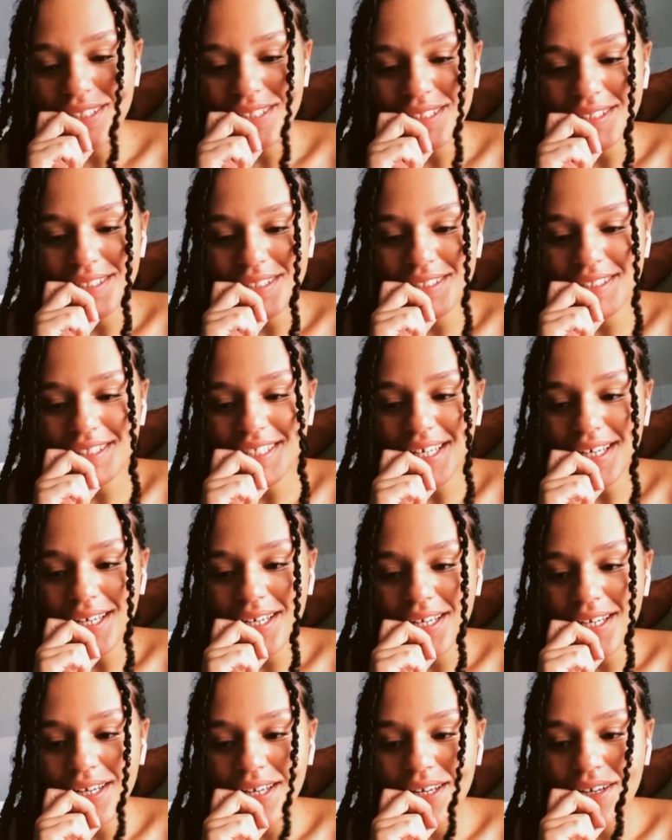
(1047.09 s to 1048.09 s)
It's
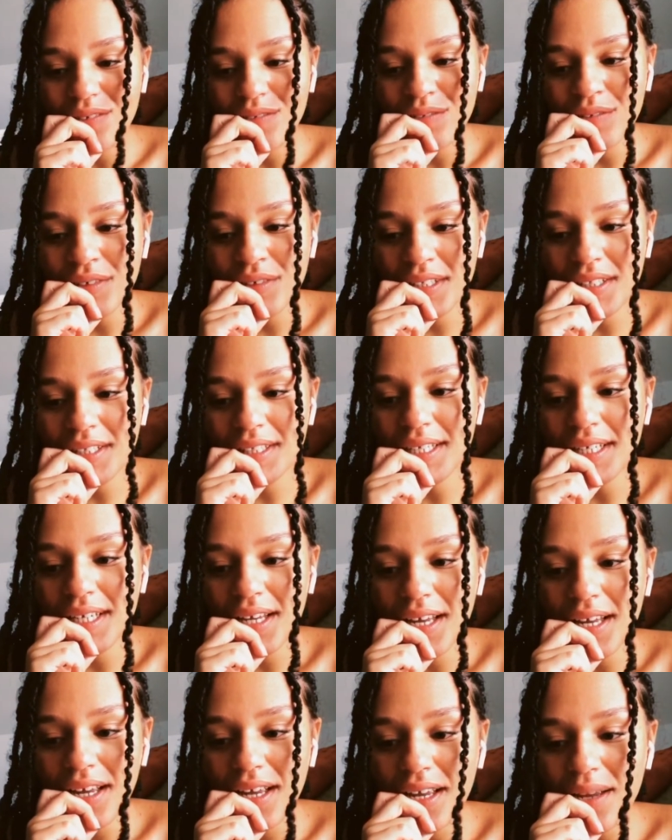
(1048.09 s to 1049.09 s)

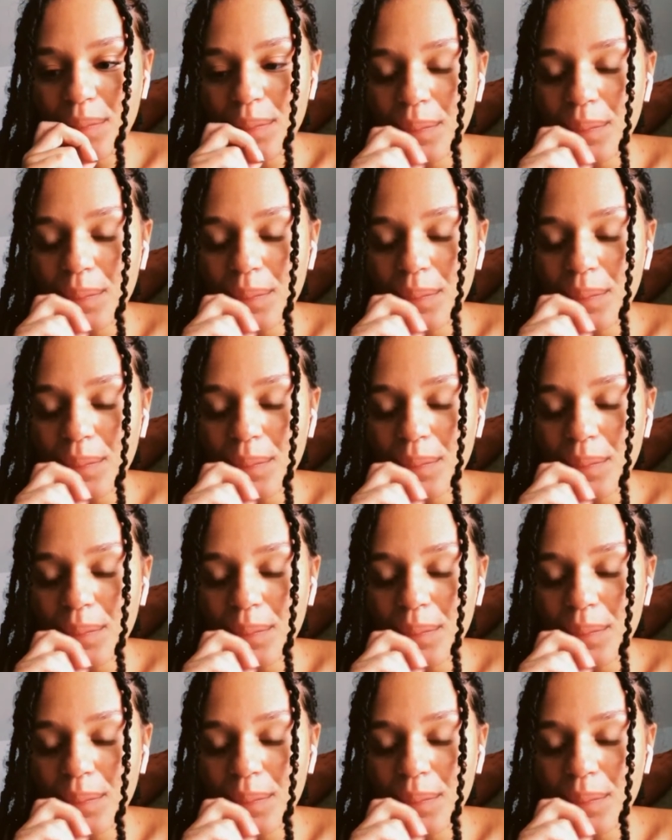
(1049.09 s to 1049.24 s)
really